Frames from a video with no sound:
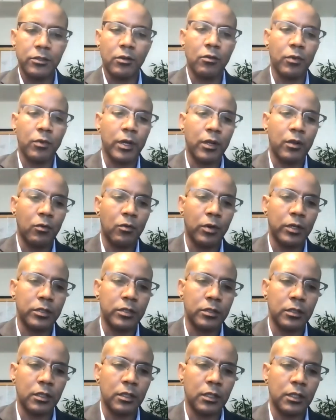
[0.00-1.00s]
a great
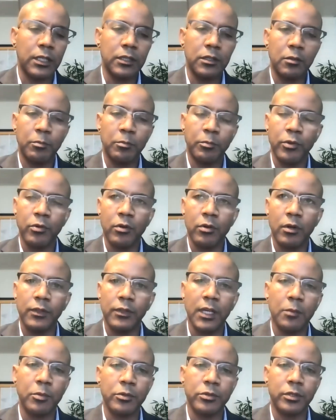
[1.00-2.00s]
question. I think the Bureau of
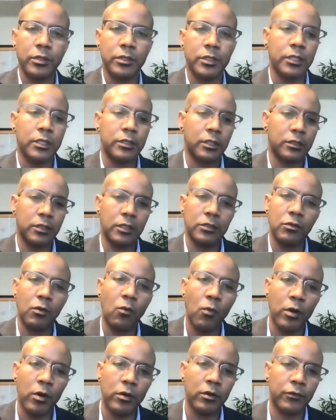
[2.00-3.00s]
Labor Statistics does a
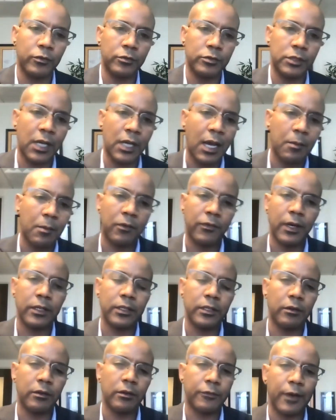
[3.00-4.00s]
wonderful job of
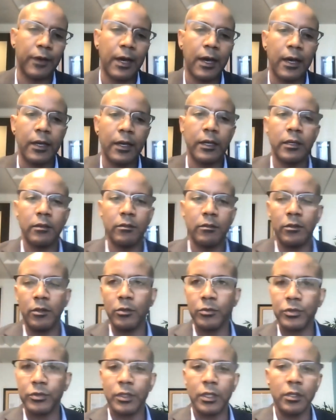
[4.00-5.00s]
identifying
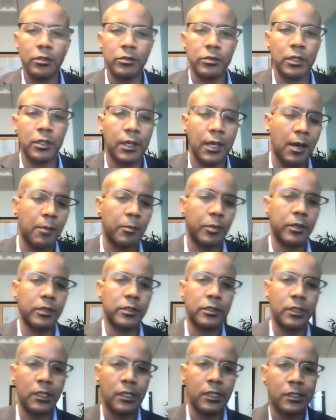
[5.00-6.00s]
those skills and
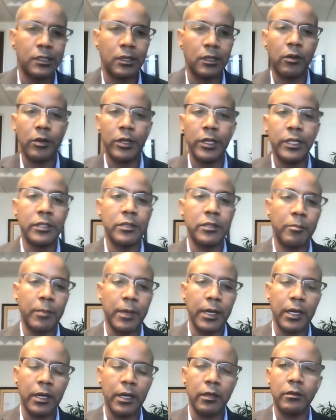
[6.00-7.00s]
competencies that are in
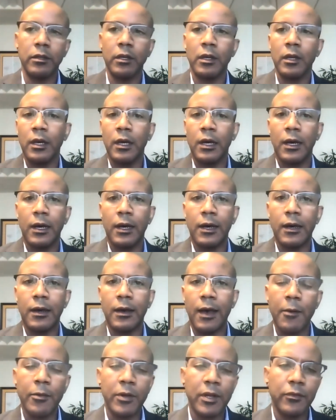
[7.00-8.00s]
demand.
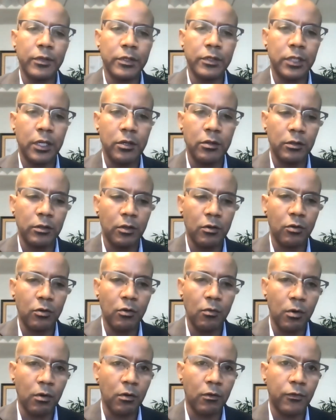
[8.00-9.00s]
I would even say your local
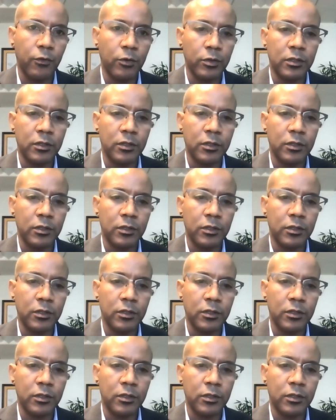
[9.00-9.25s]
workforce